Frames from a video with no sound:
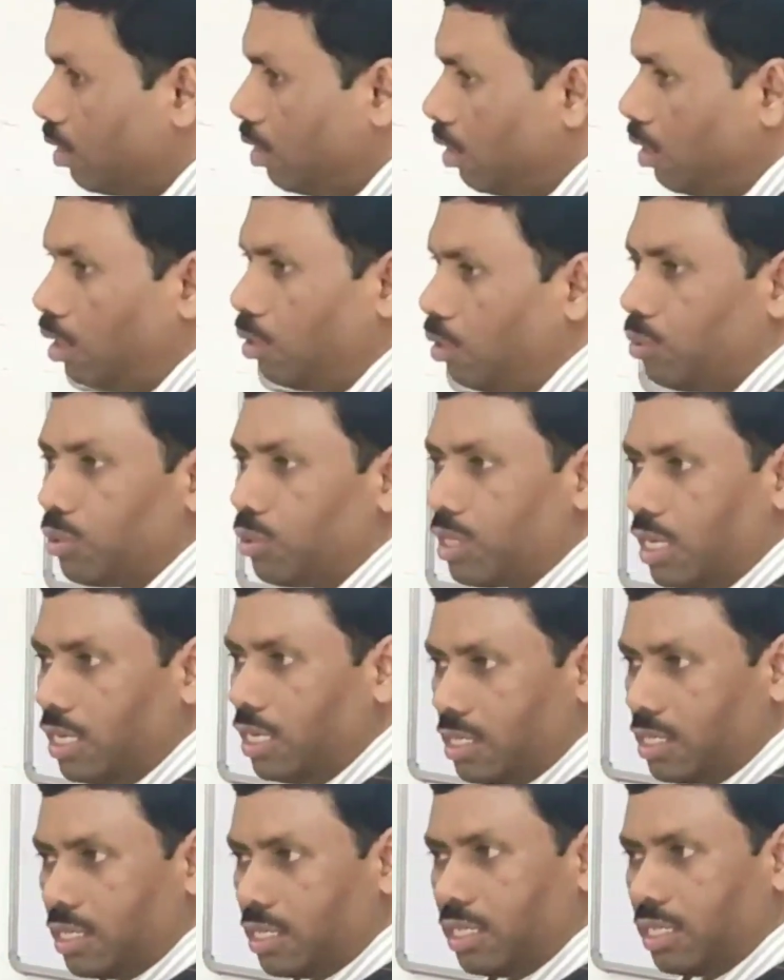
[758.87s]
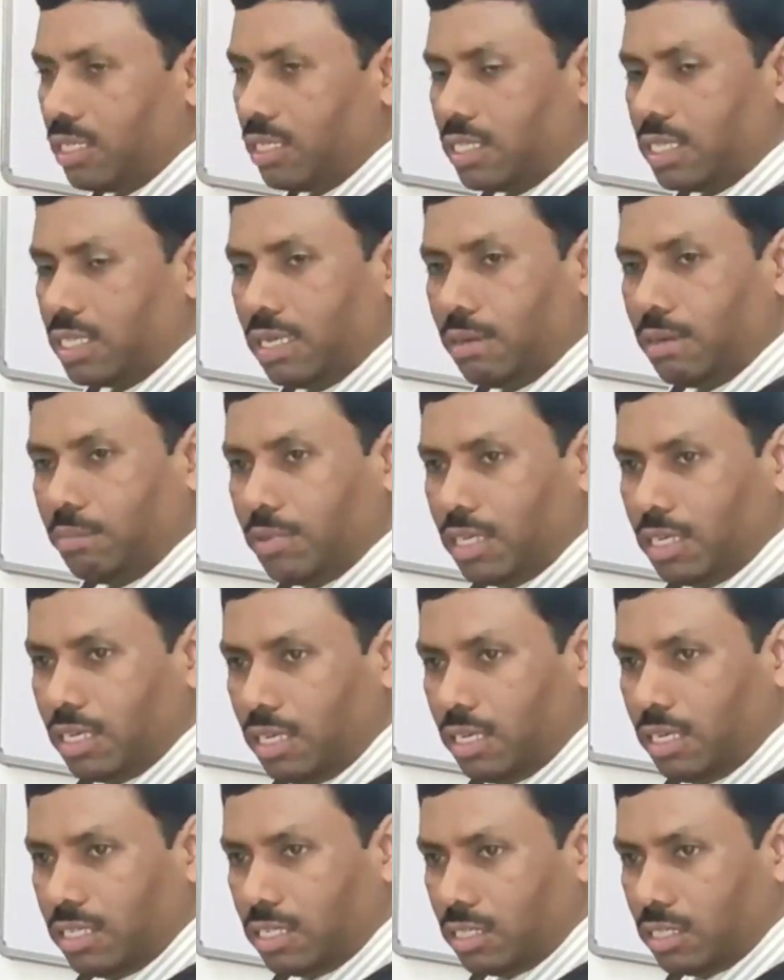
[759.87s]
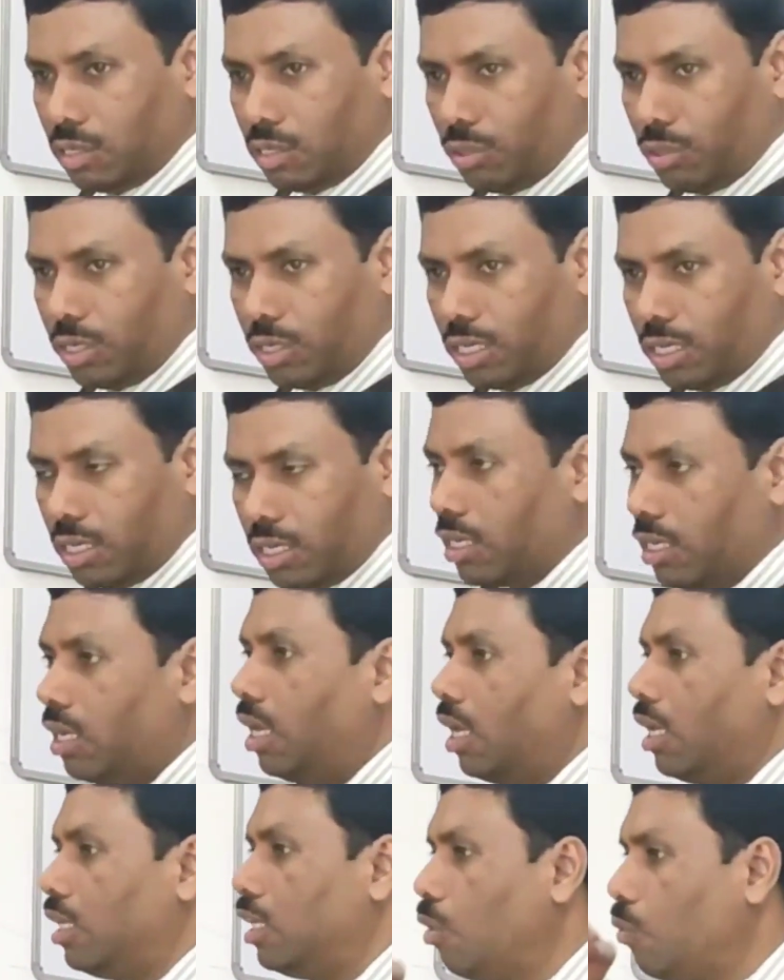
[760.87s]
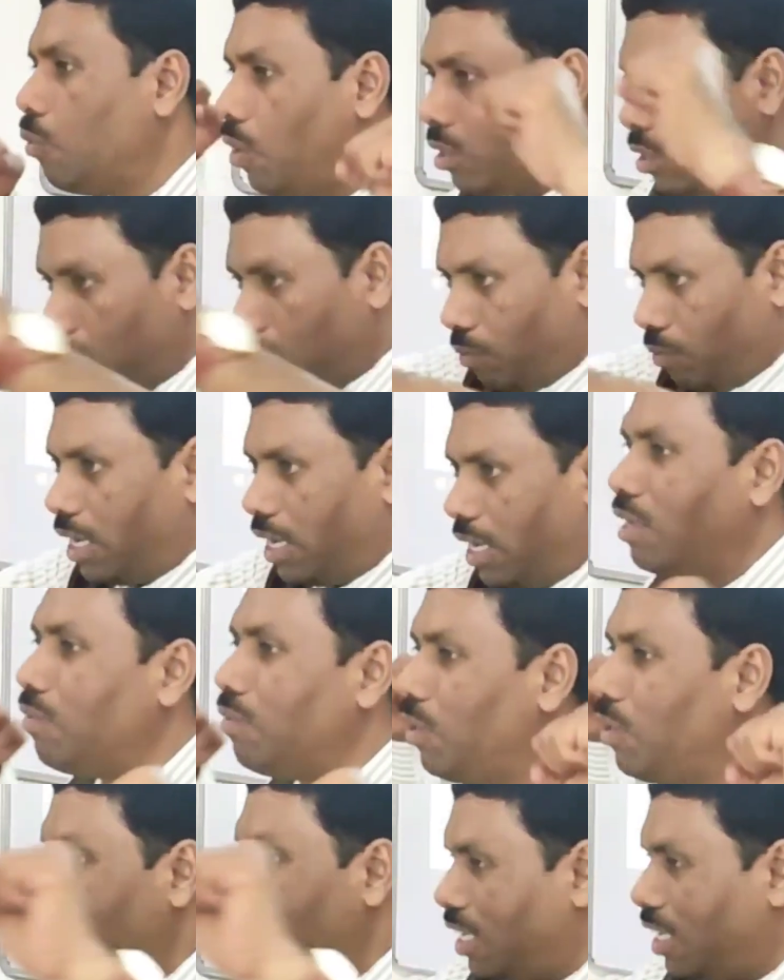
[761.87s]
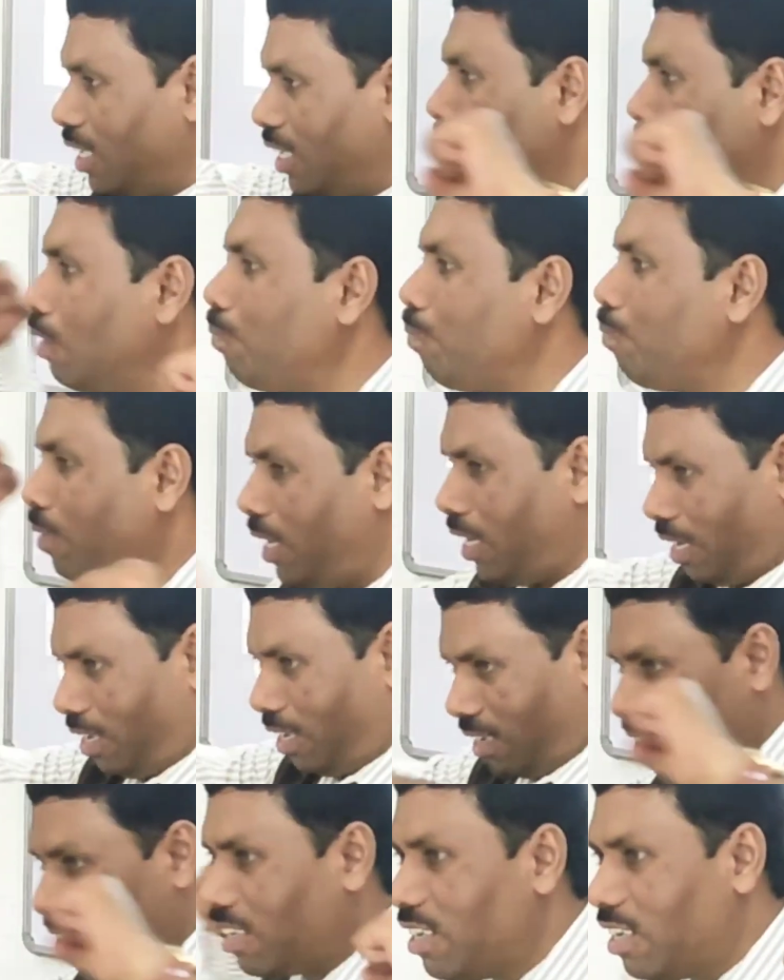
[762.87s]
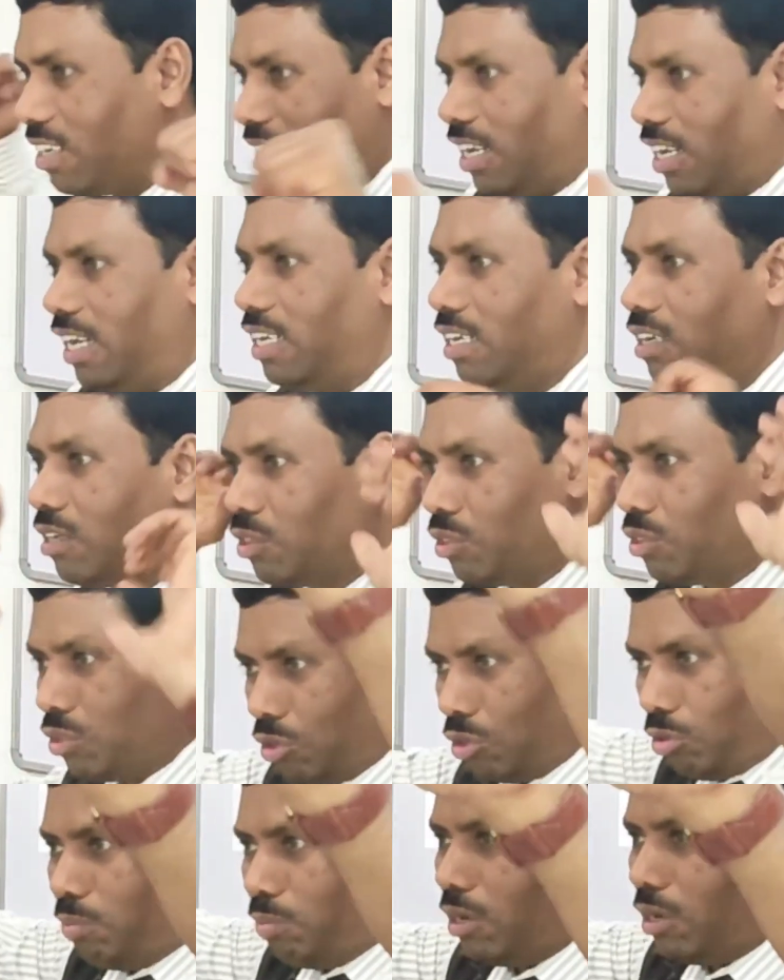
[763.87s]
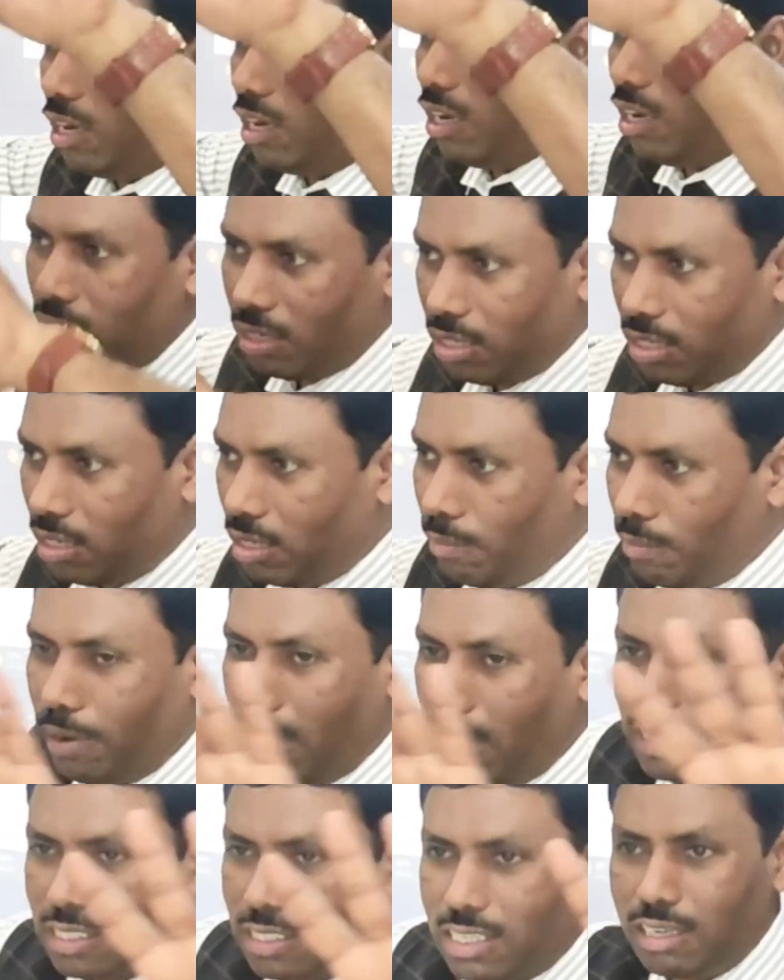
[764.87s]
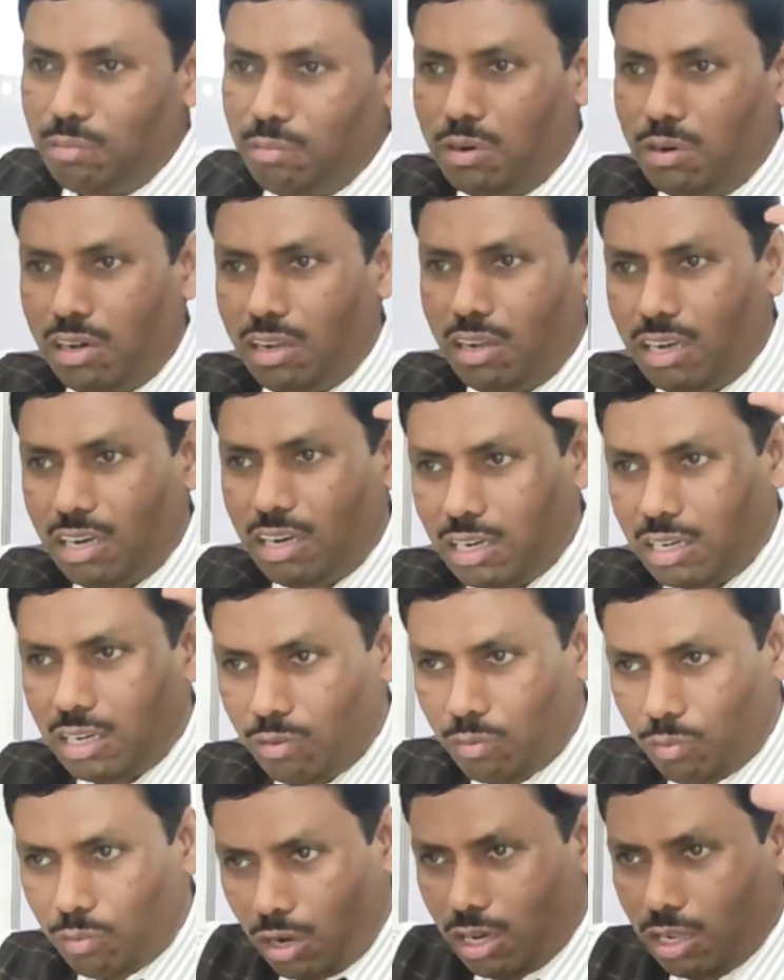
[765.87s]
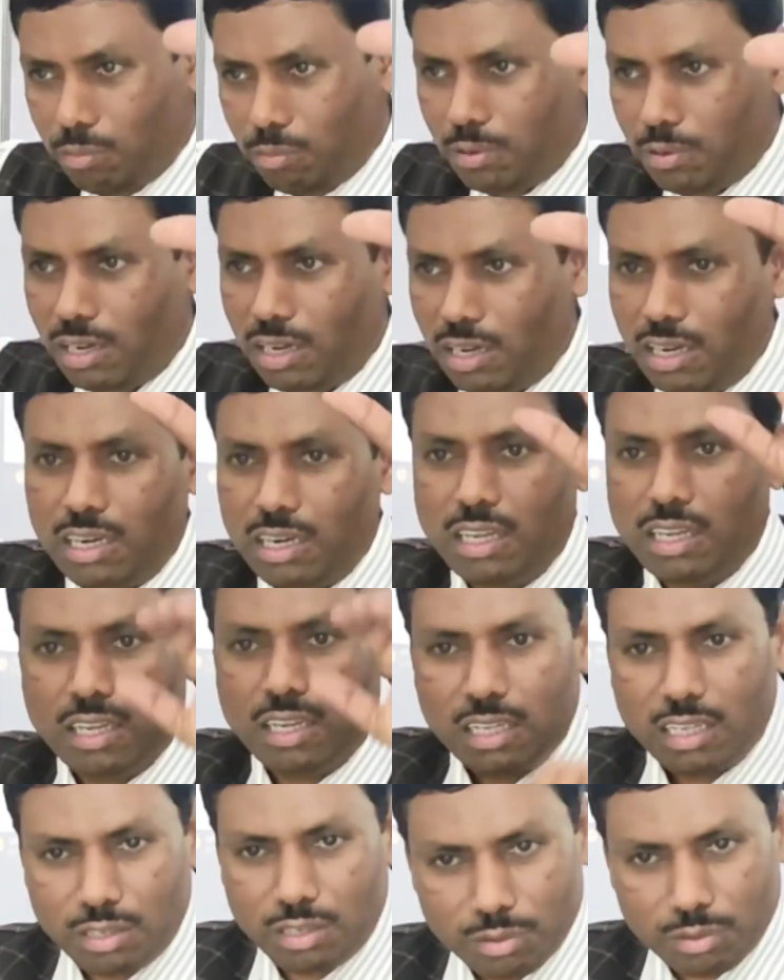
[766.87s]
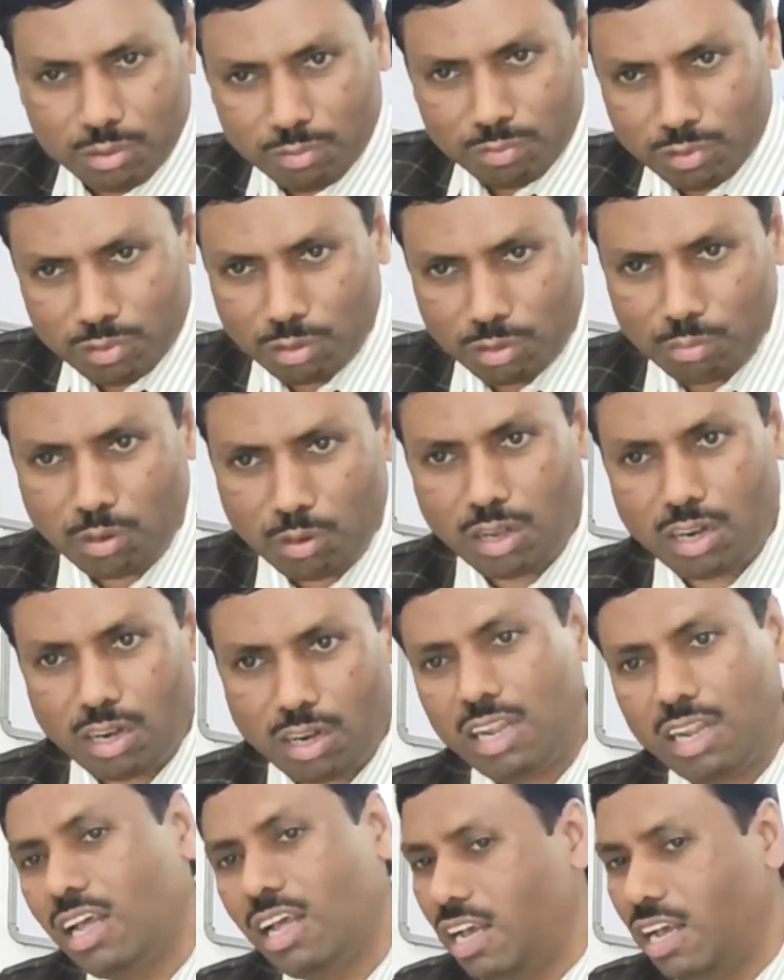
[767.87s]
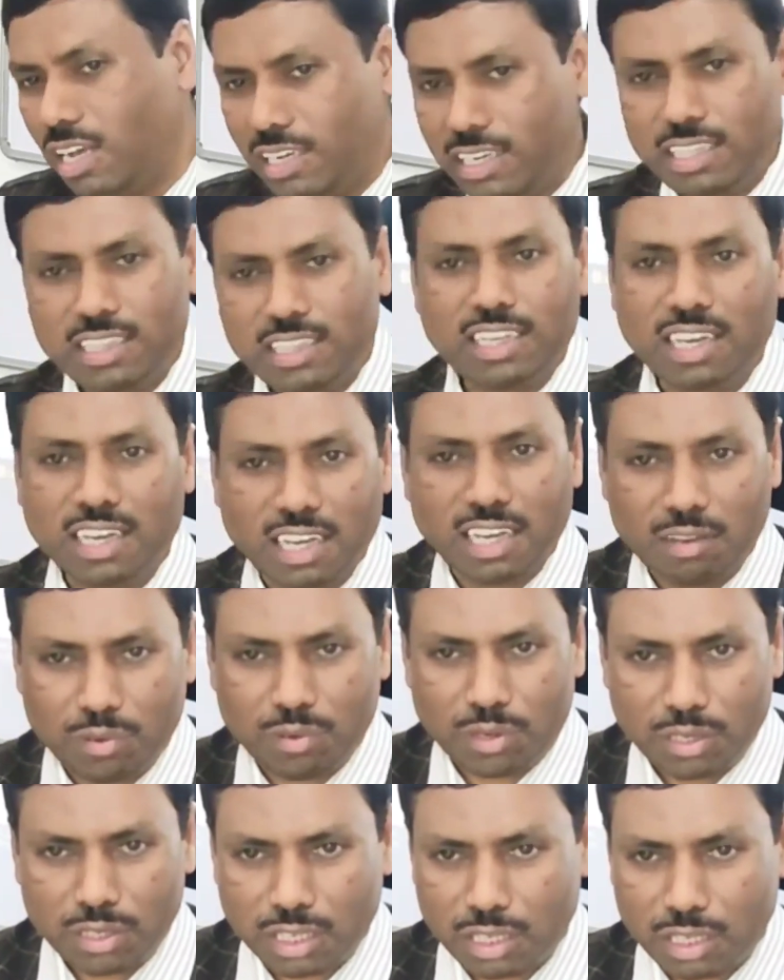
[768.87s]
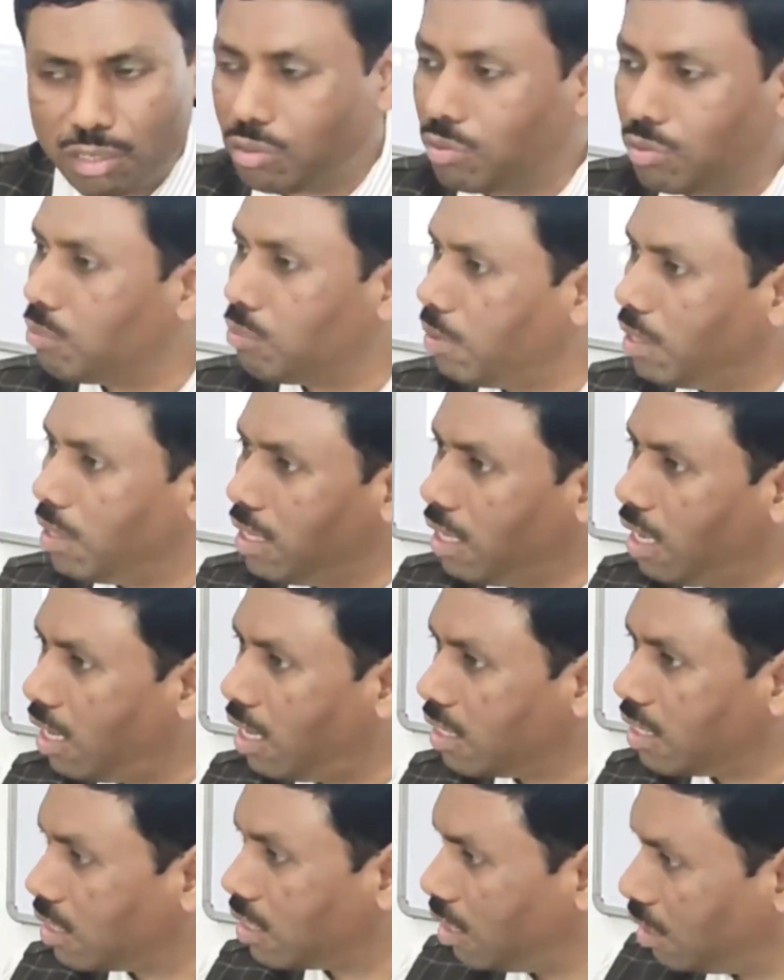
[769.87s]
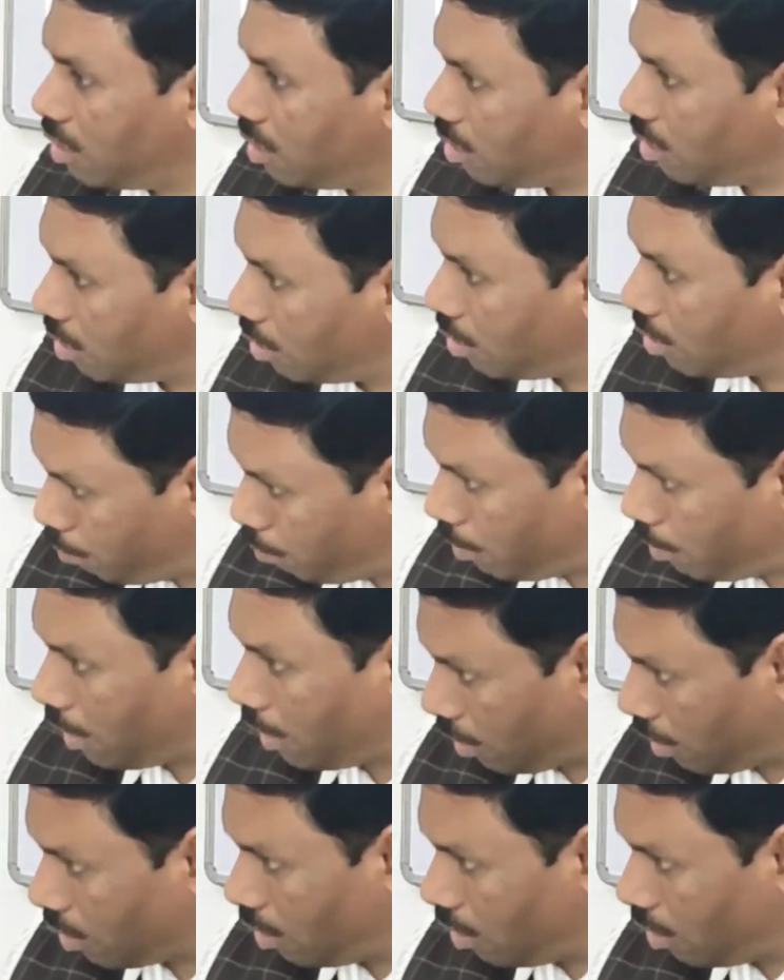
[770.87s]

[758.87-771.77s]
Now you can see the same needle is 0 degree. Now whatever I want I can play, right? Throw ball, basketball, volleyball, football, anything I wanted to play I can play.